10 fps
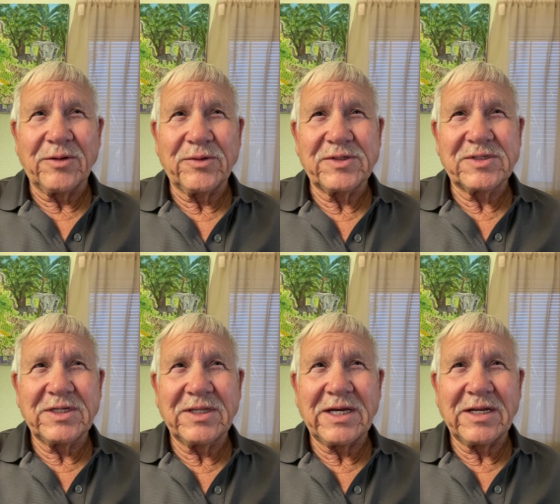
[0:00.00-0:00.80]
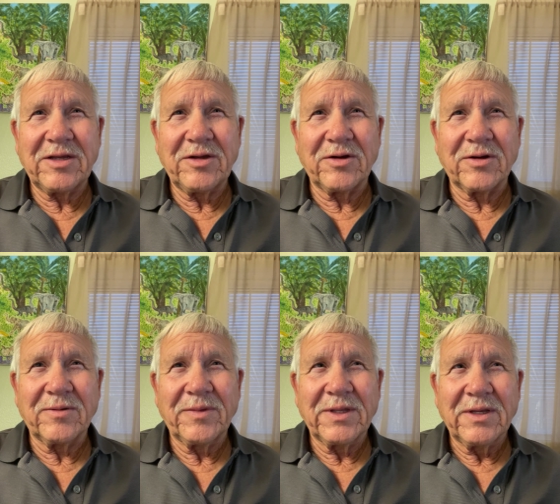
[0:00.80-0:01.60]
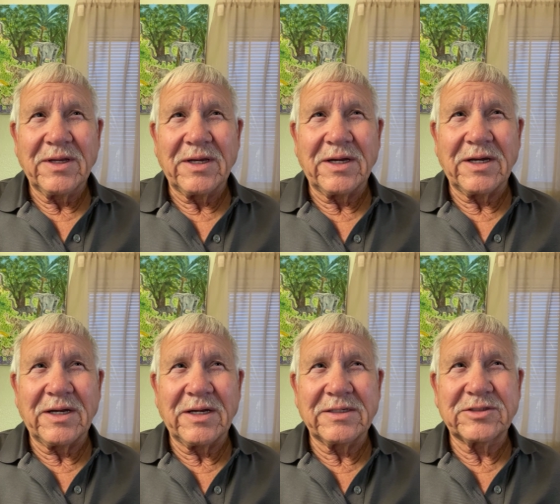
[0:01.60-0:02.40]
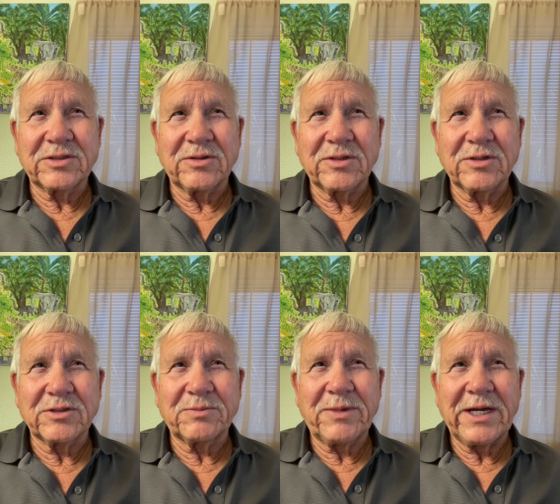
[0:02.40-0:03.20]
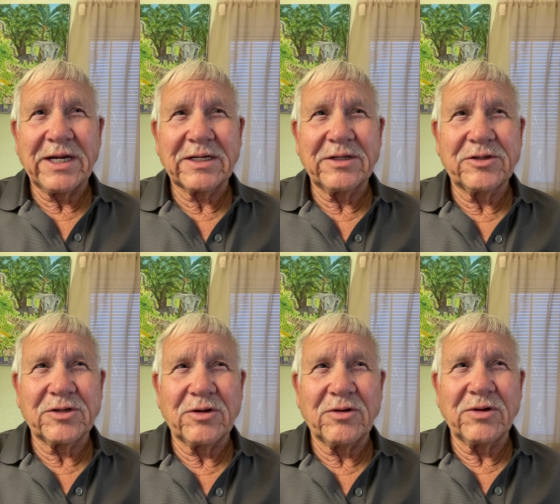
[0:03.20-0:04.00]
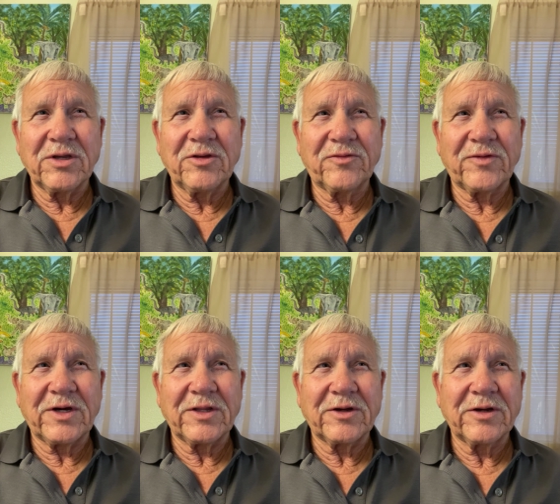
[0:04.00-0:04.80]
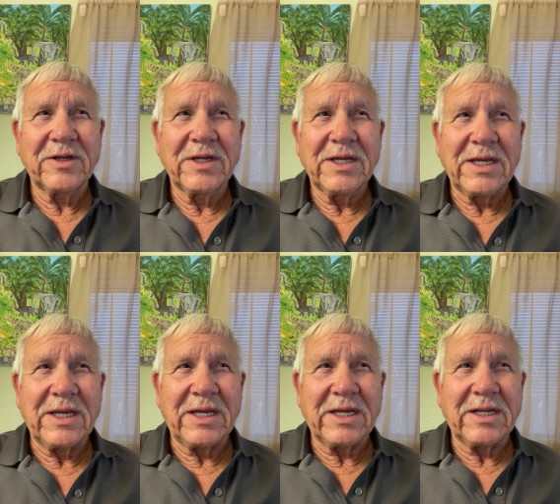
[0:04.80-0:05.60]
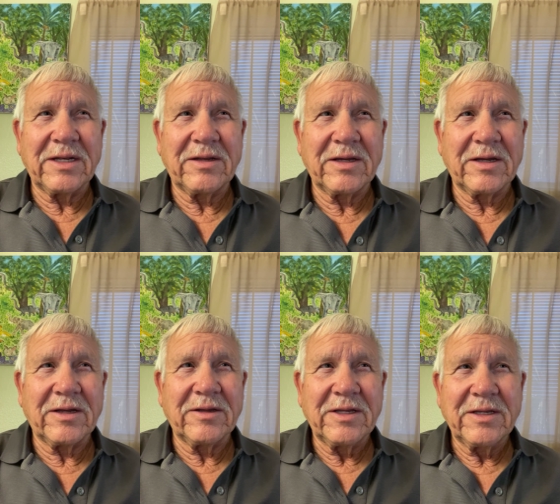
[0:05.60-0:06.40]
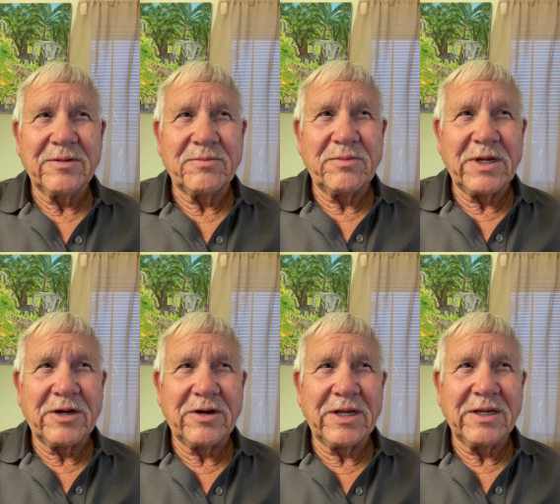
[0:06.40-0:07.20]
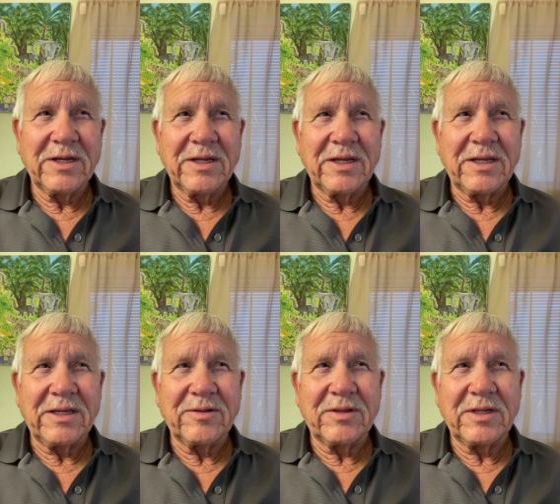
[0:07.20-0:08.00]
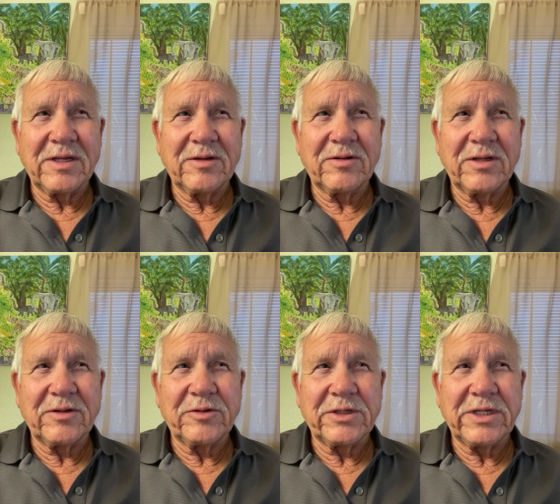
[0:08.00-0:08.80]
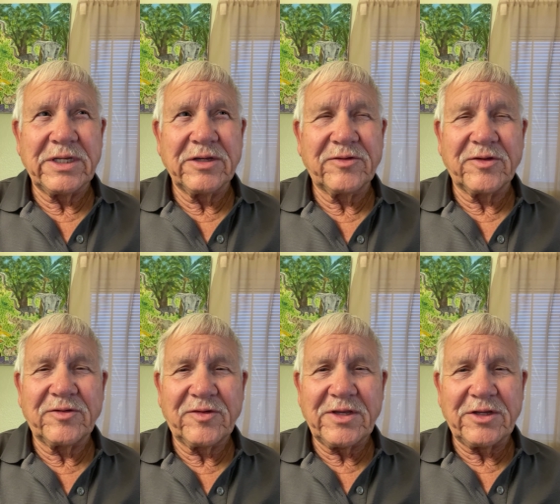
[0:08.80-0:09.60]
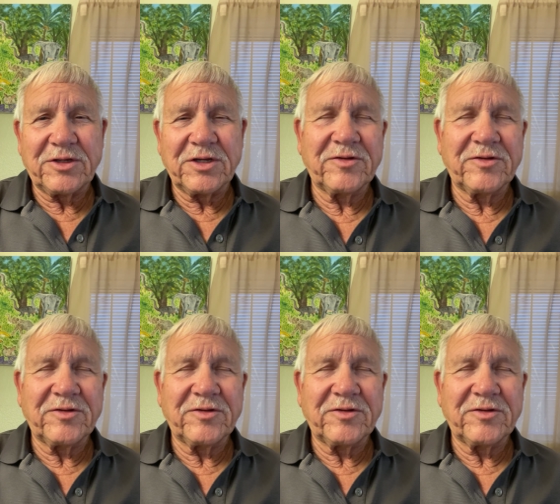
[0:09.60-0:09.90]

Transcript: And we see that here. Uh, so it goes back to show his father and uh, Mary. And then he is the seed.